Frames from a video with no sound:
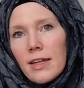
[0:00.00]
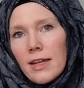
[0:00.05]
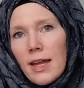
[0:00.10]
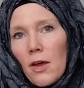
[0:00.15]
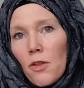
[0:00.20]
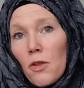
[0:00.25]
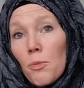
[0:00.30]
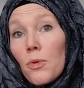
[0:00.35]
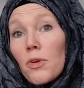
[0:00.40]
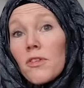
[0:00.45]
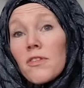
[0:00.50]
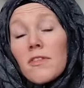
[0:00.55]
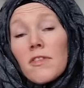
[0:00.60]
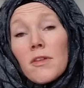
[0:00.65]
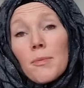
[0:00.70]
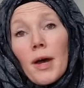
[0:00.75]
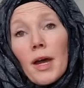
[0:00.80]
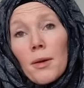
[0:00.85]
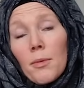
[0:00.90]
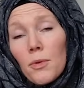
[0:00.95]
and how the books of
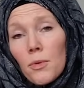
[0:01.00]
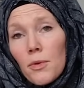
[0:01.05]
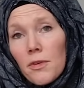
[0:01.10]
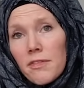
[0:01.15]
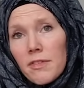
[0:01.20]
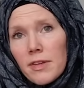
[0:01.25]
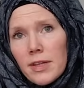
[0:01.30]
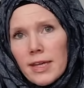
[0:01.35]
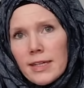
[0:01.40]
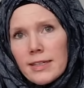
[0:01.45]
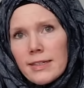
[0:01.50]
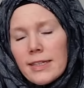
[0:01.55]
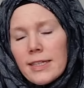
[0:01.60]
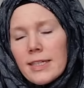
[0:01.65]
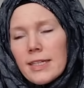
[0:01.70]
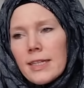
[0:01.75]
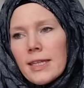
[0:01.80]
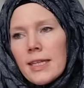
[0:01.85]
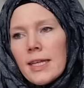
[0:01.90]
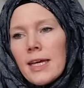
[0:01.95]
the Bible were
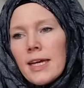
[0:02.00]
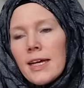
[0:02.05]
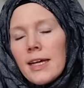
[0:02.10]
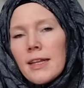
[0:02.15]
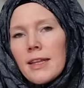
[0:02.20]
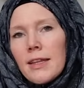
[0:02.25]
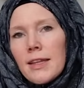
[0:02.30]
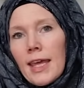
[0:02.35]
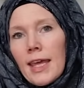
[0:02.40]
selected, and the